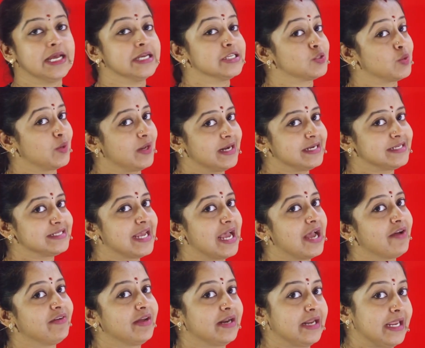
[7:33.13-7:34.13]
So let's
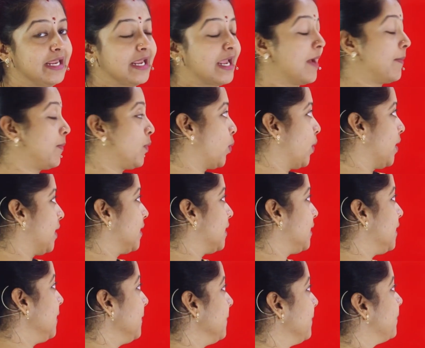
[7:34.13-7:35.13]
have a recap
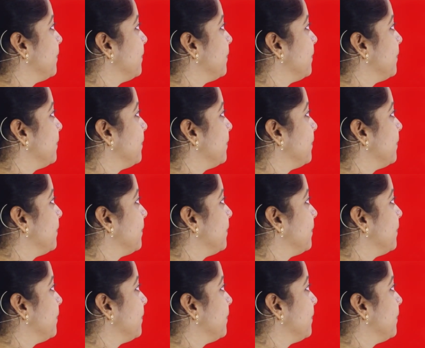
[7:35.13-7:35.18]
quickly.